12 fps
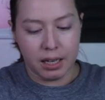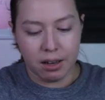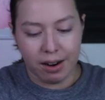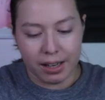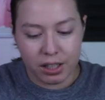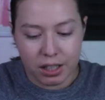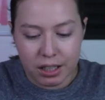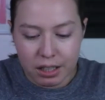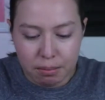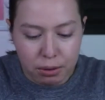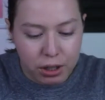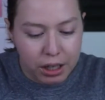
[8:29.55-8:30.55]
directions
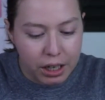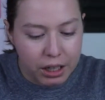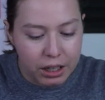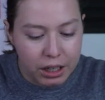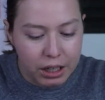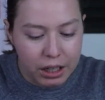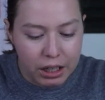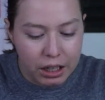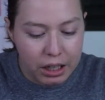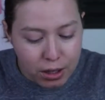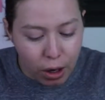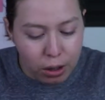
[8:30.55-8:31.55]
in particular?
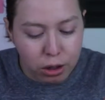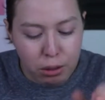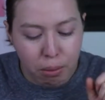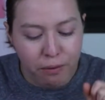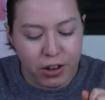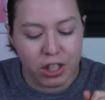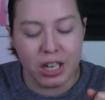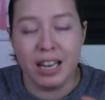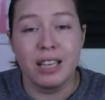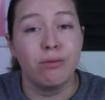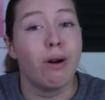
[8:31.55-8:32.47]
Adult supervision is